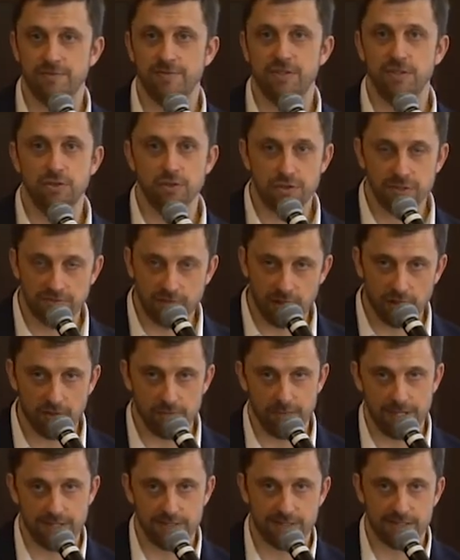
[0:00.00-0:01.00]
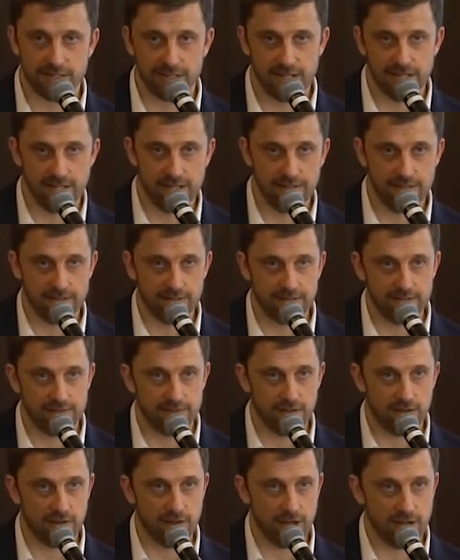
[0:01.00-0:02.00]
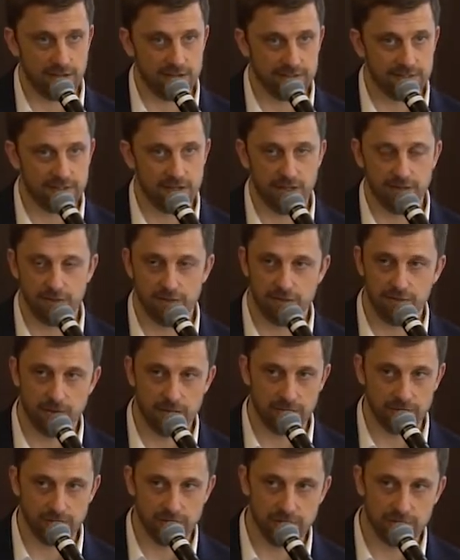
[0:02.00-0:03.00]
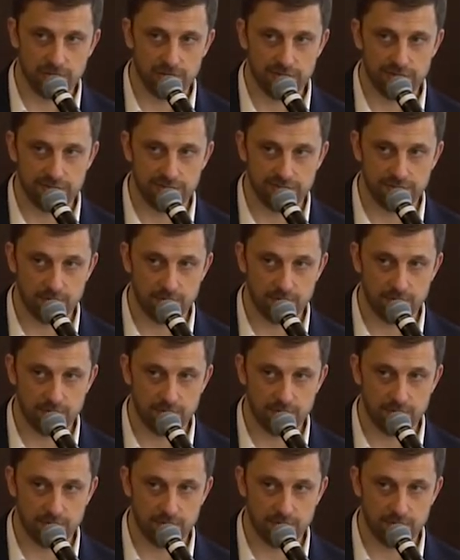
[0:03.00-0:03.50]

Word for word: new developments in the laws under regulations